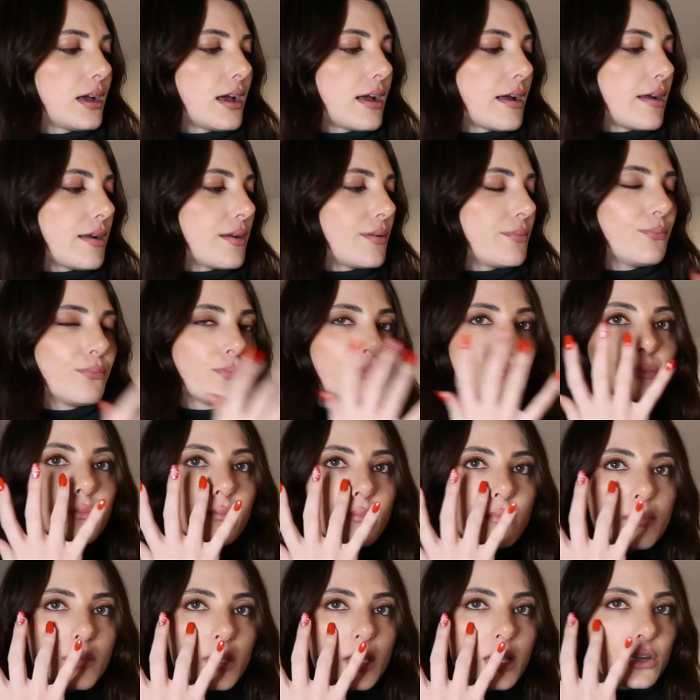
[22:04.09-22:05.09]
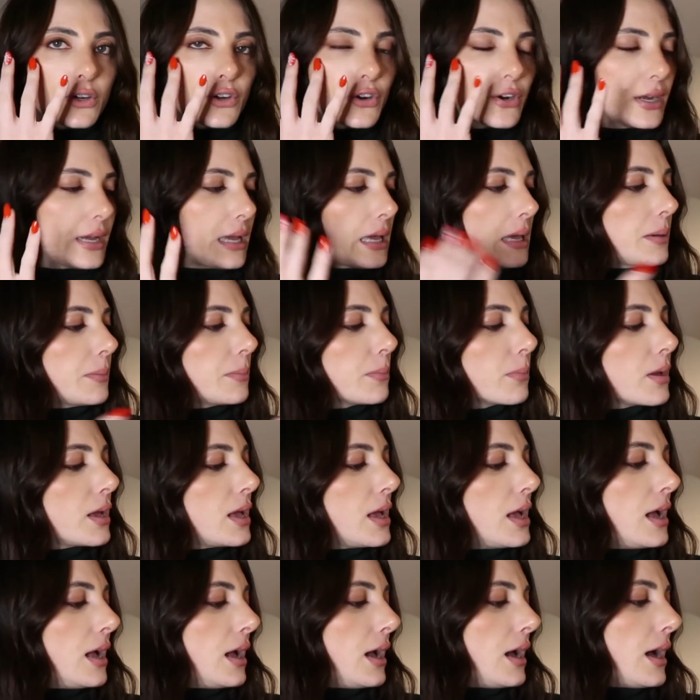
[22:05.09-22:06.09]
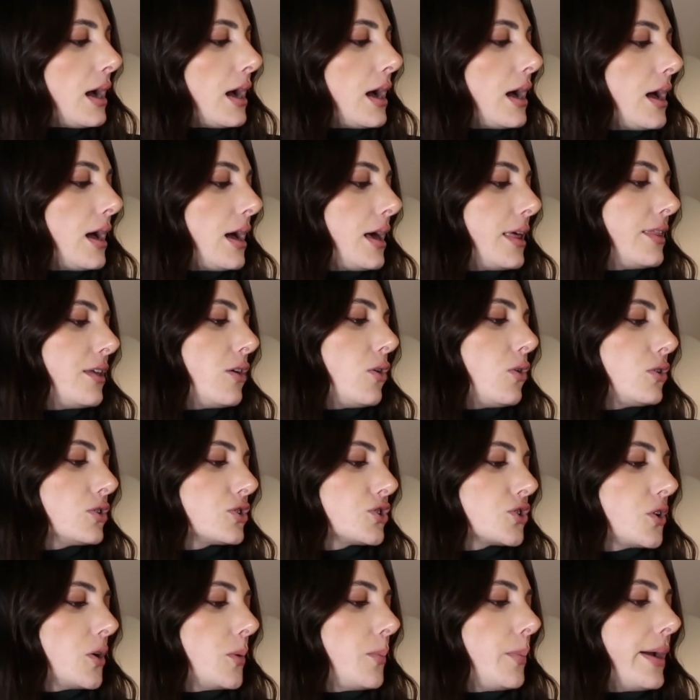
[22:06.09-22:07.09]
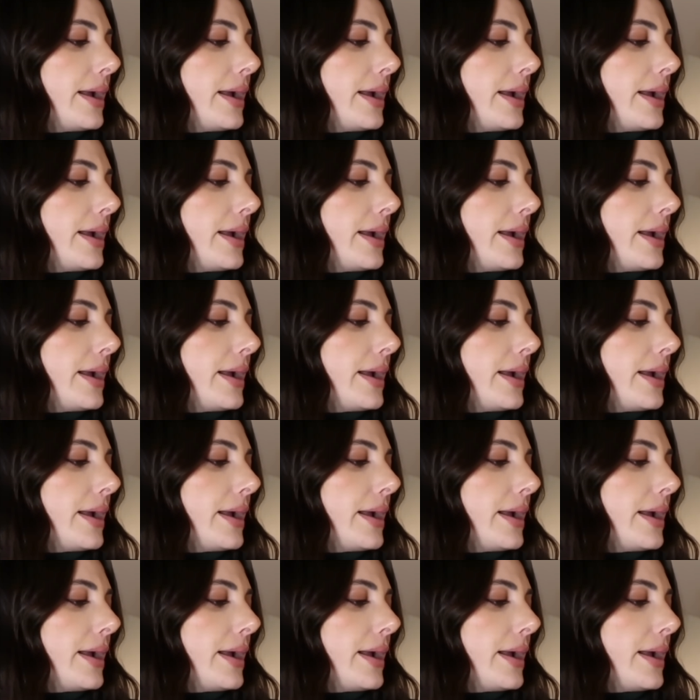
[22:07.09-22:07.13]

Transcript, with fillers: um, cream, uh, the Ultra